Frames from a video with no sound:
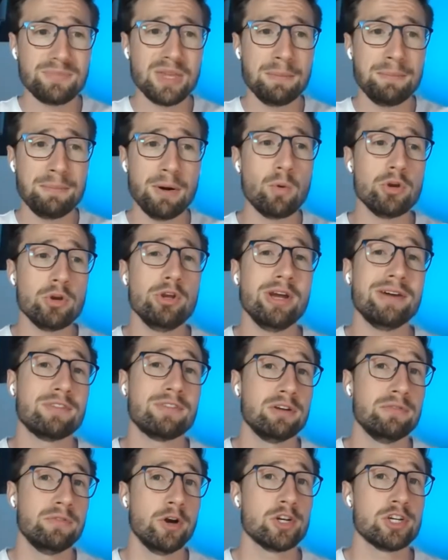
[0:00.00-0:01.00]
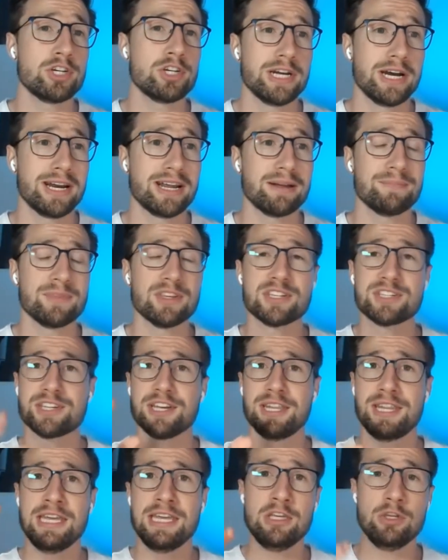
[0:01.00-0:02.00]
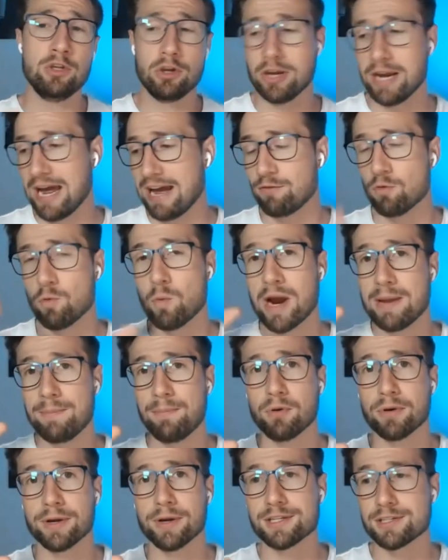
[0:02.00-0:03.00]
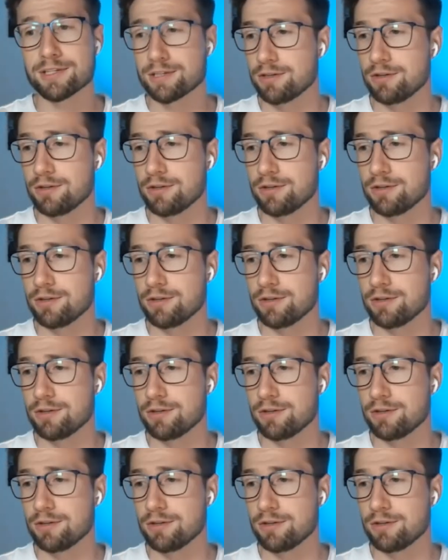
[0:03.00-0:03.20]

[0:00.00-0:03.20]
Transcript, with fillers: But when you have conversion data, suddenly you can have waypoints.